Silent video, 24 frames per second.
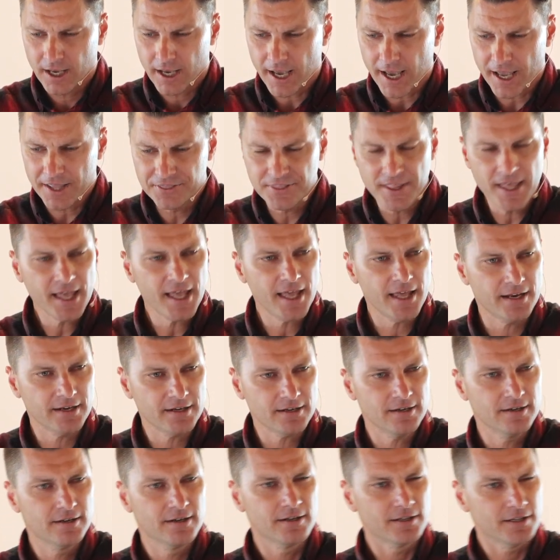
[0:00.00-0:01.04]
And then,
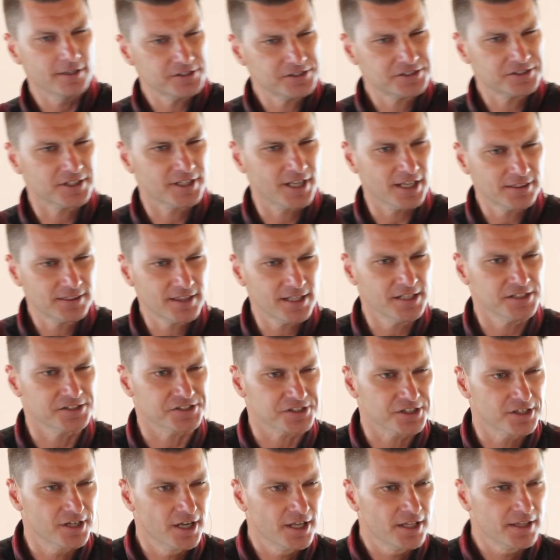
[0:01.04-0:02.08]
this, get this,
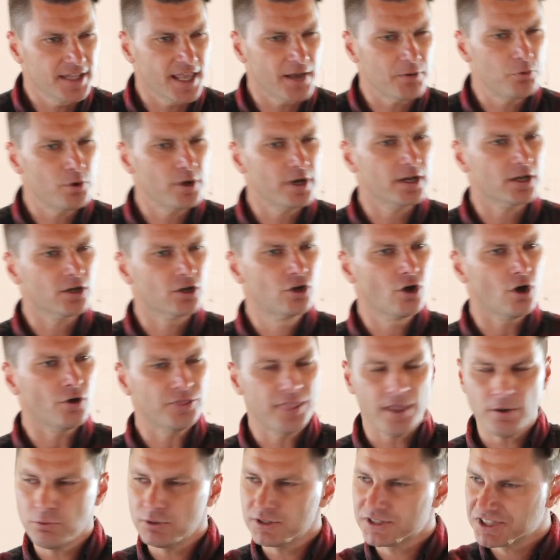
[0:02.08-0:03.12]
they would, go,
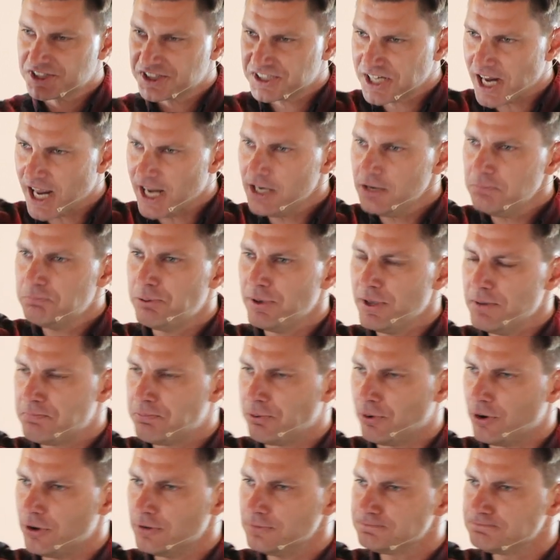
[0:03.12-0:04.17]
they would send
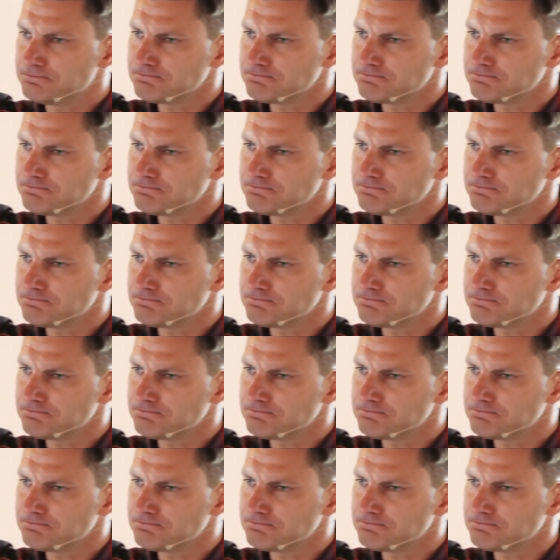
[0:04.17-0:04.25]
people,